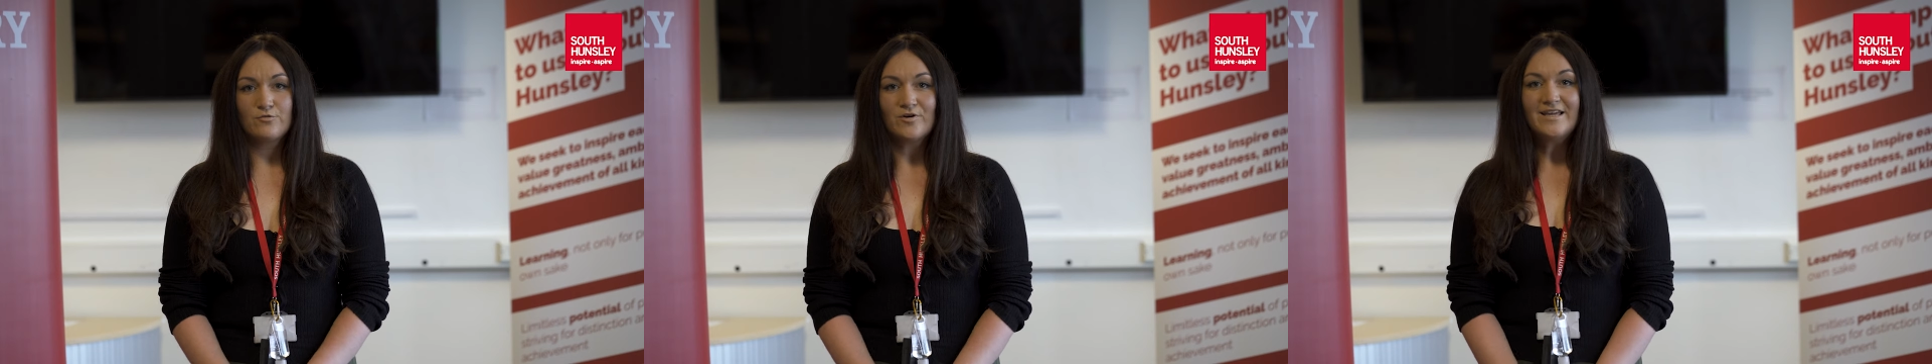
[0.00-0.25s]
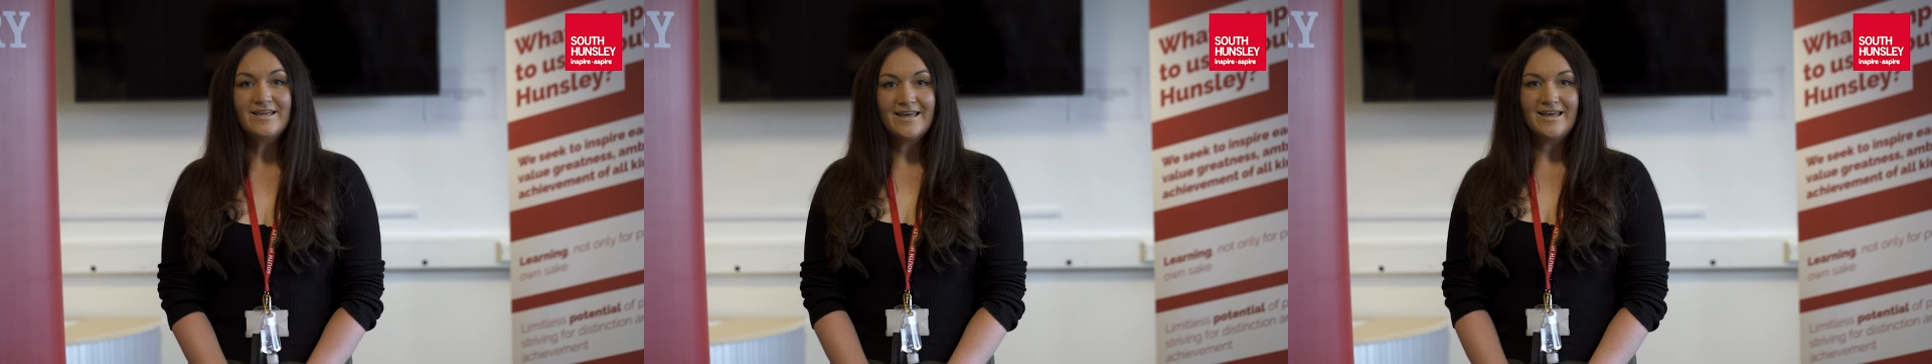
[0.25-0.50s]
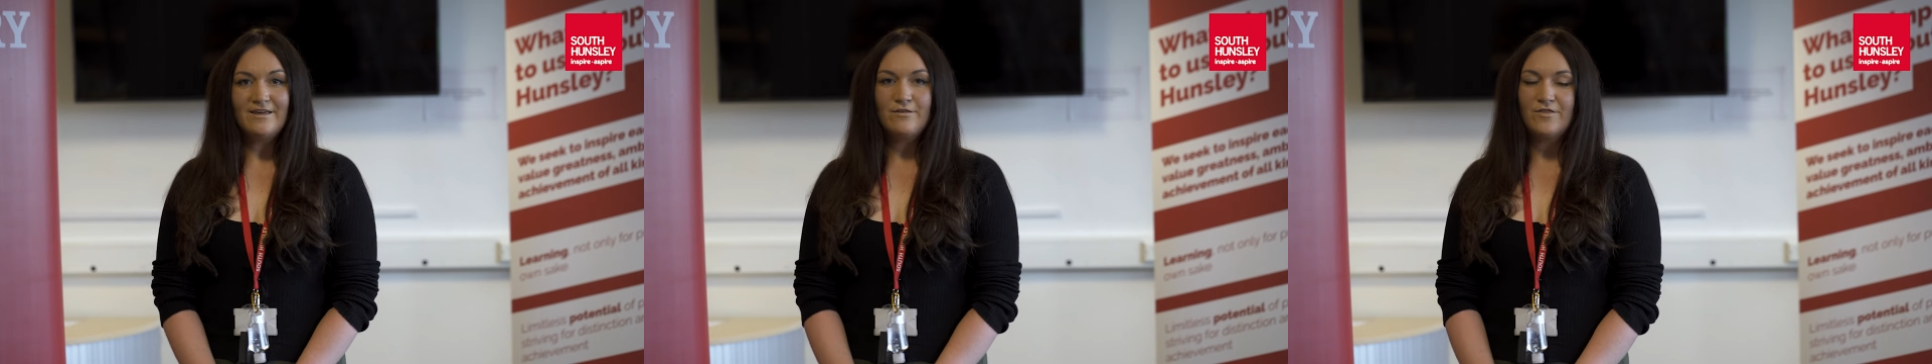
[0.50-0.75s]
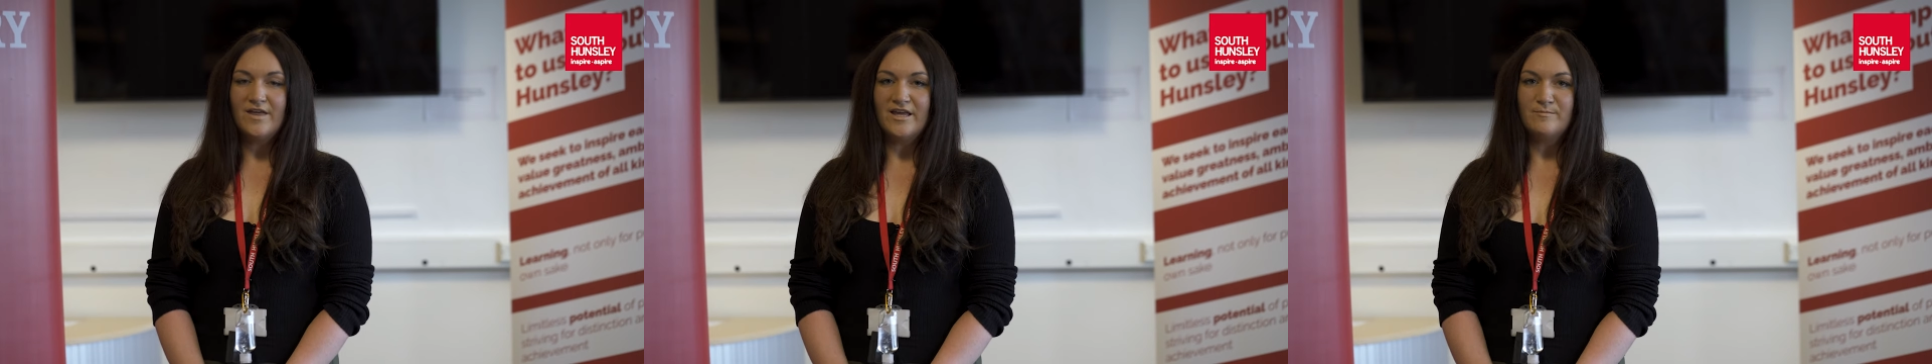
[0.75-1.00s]
three key
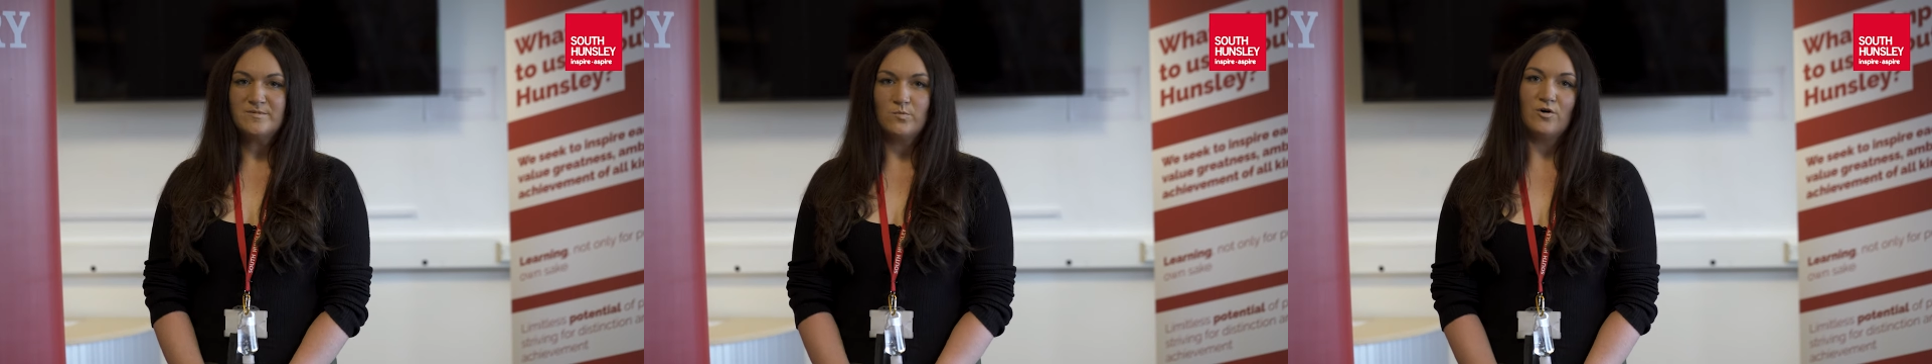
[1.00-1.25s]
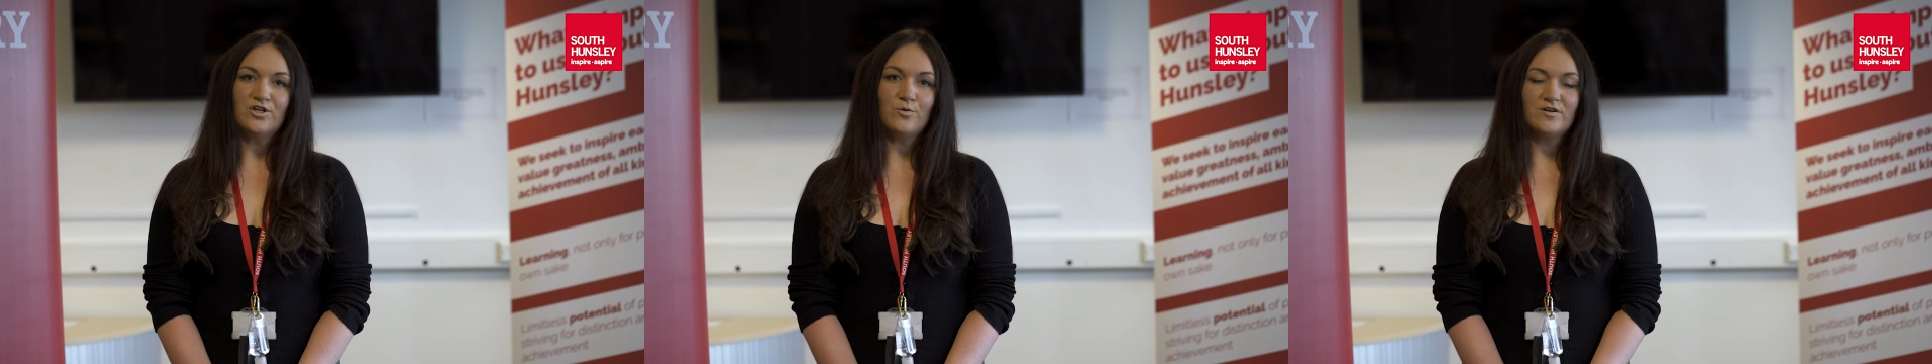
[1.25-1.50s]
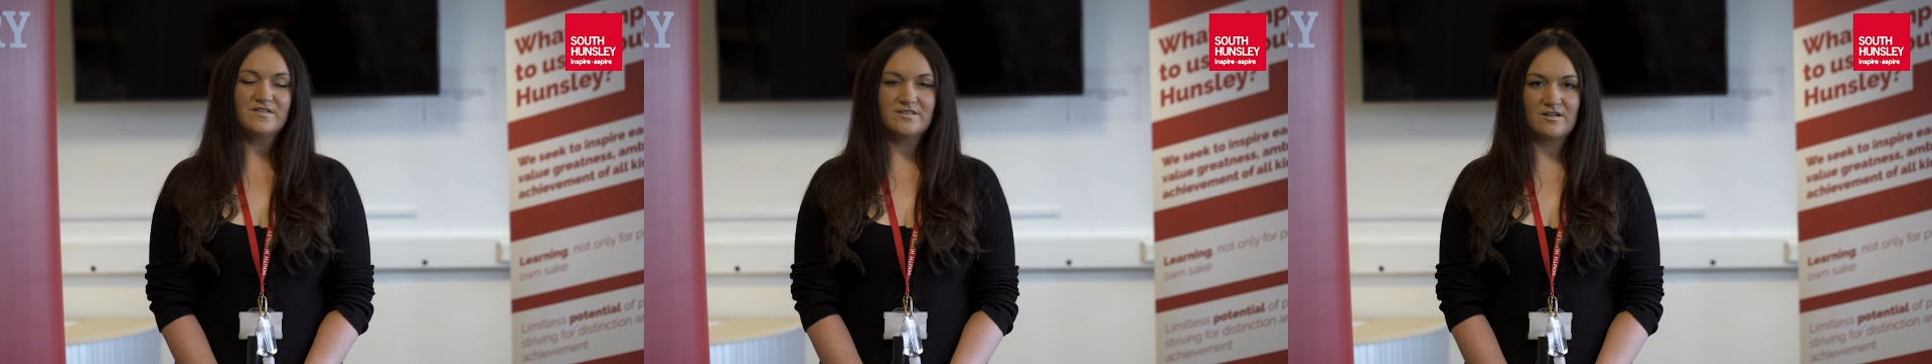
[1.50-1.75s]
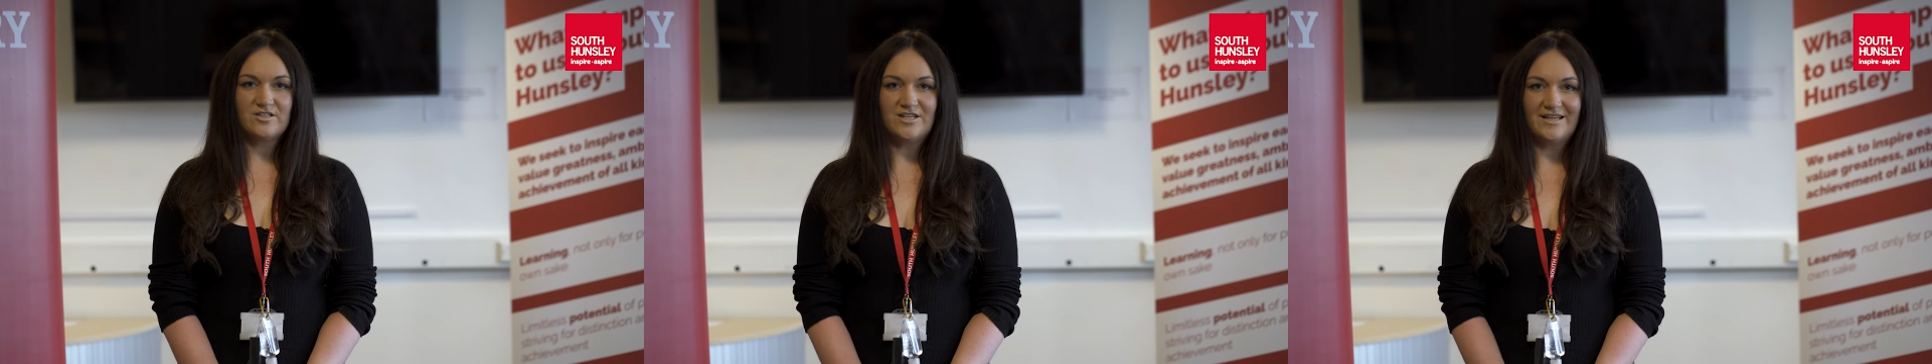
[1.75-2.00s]
themes while you are
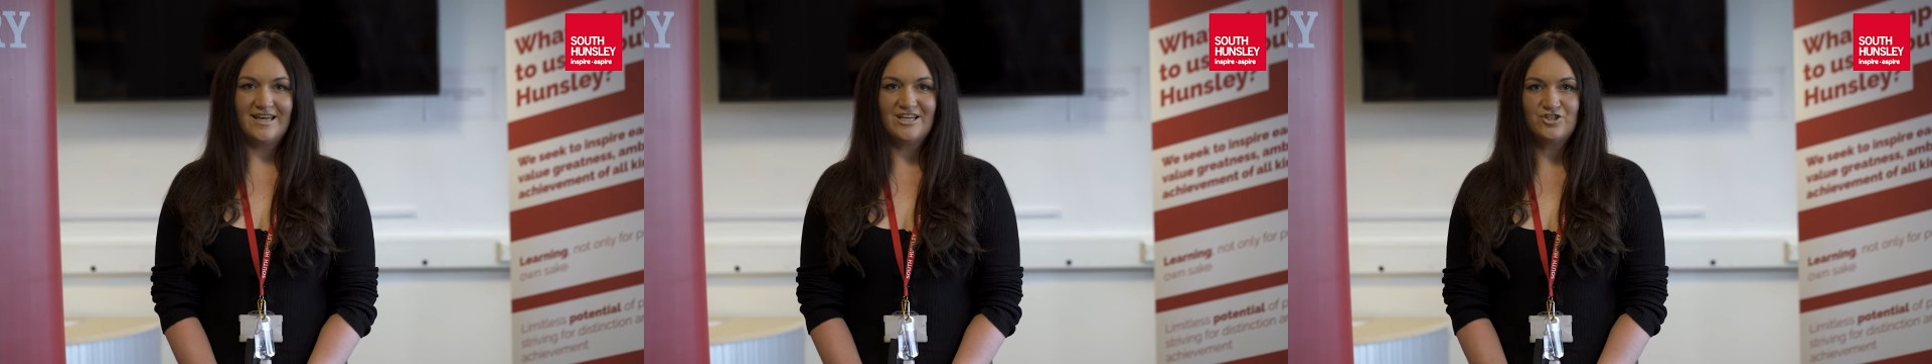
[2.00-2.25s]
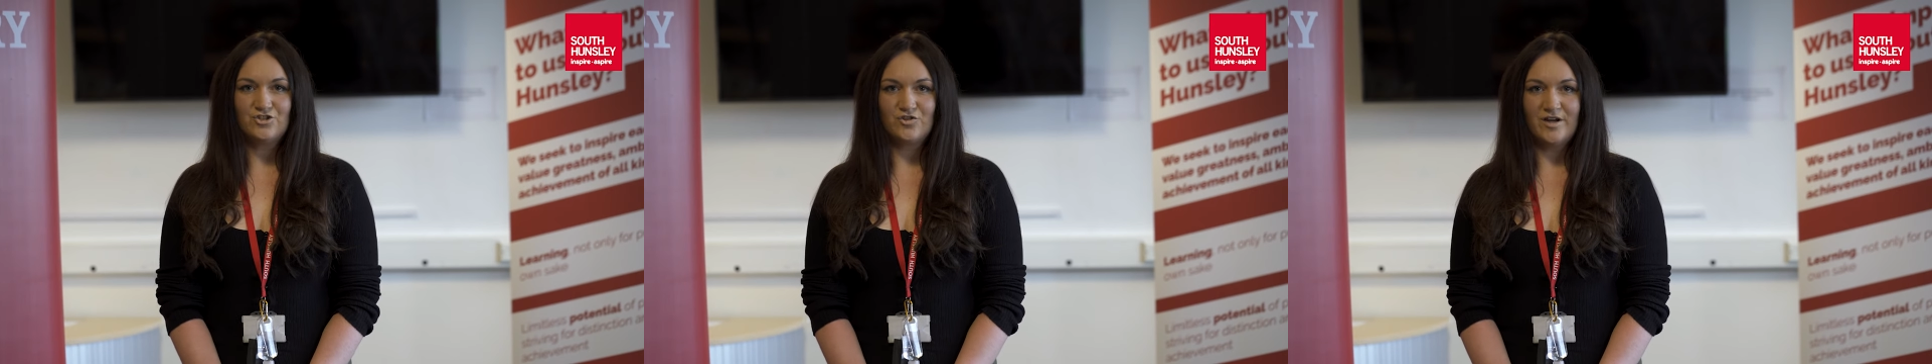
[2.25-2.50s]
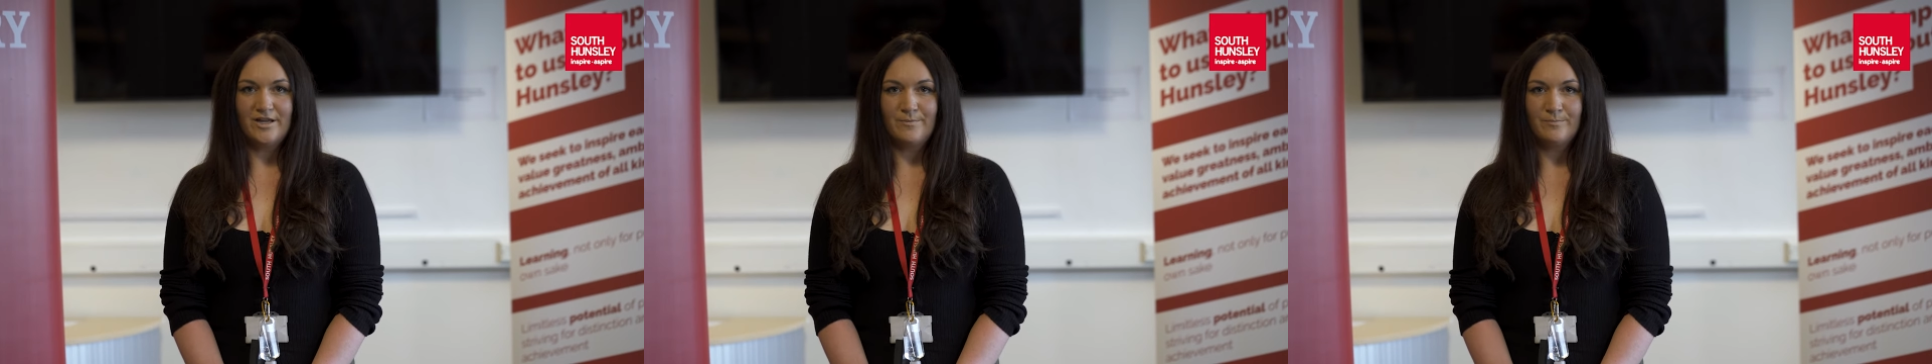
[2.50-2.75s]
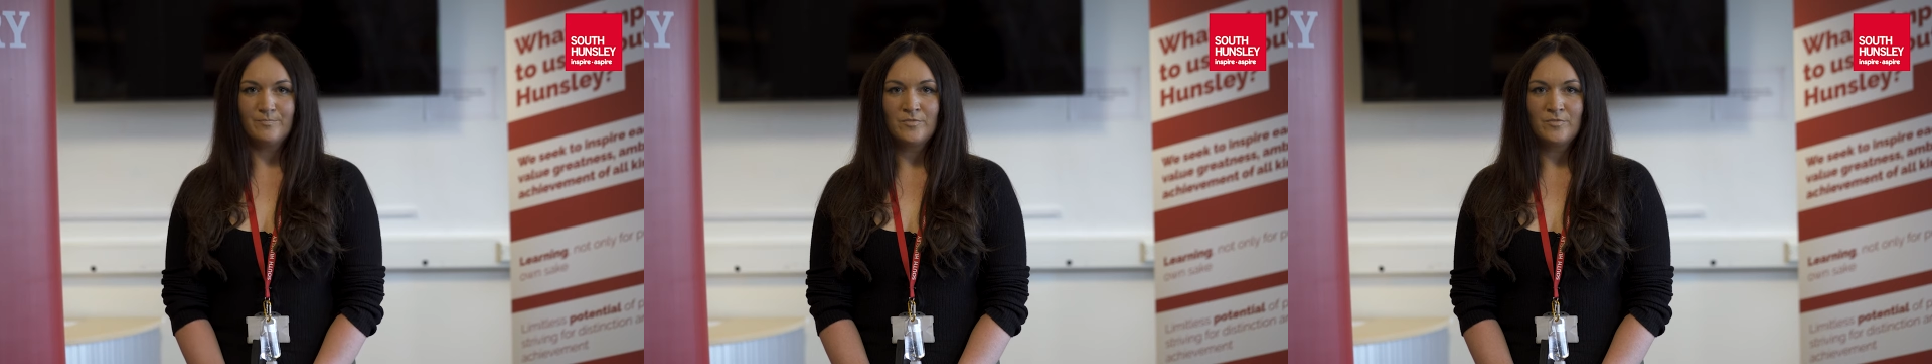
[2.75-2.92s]
studying history.